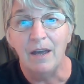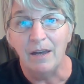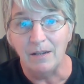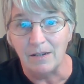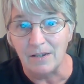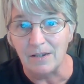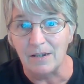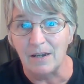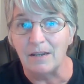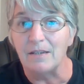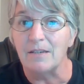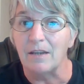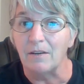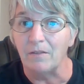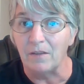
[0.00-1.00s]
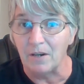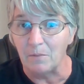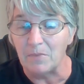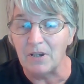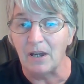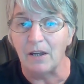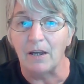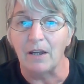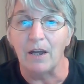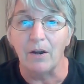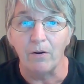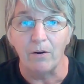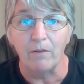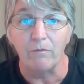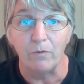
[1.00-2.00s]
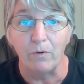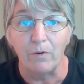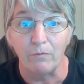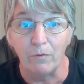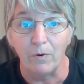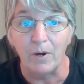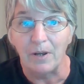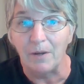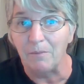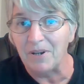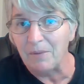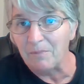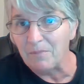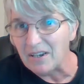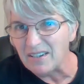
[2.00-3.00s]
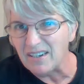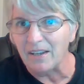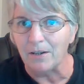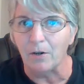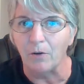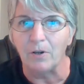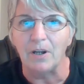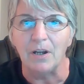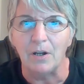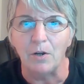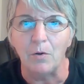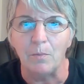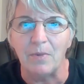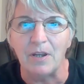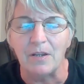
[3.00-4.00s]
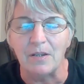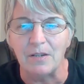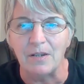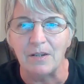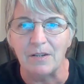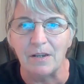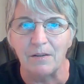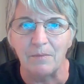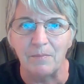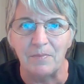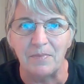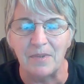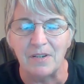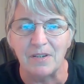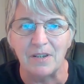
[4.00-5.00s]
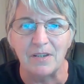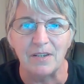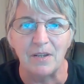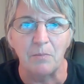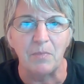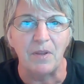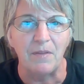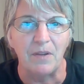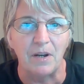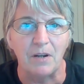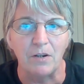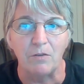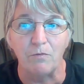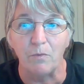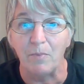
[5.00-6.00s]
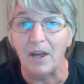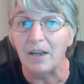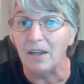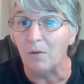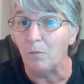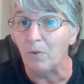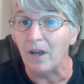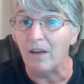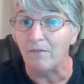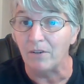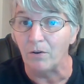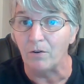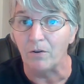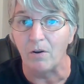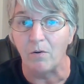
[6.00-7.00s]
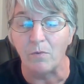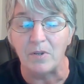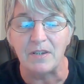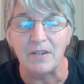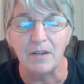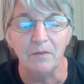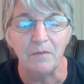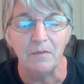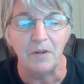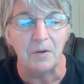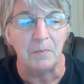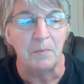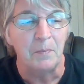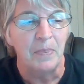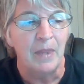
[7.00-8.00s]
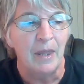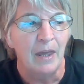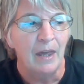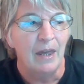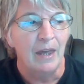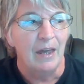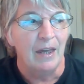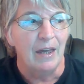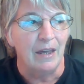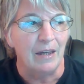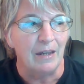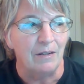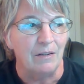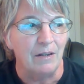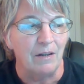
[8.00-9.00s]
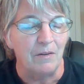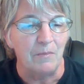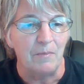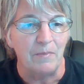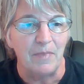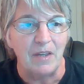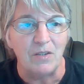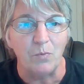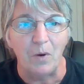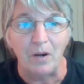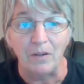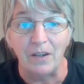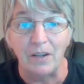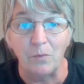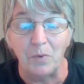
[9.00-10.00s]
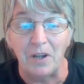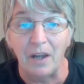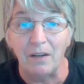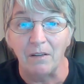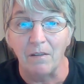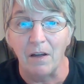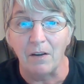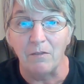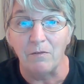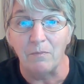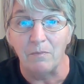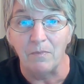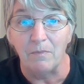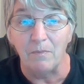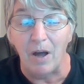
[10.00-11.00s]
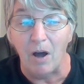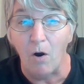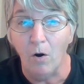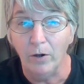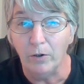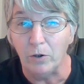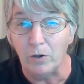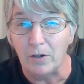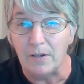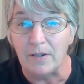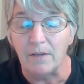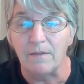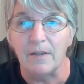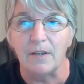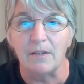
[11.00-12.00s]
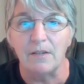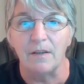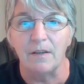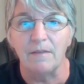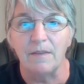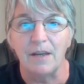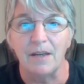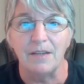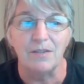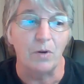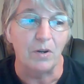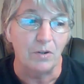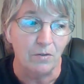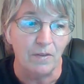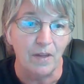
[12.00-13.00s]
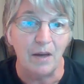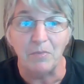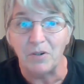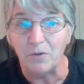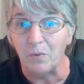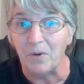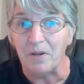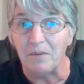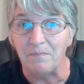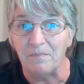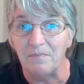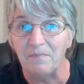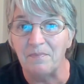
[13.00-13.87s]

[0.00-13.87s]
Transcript: an estate sale that I'm taking care of for a friend, but I'm not taking on any new business. This is something that I do for Becky, and we have an ongoing sale there. And that's where I liquidate a lot of my hard goods and things like that. So I do that between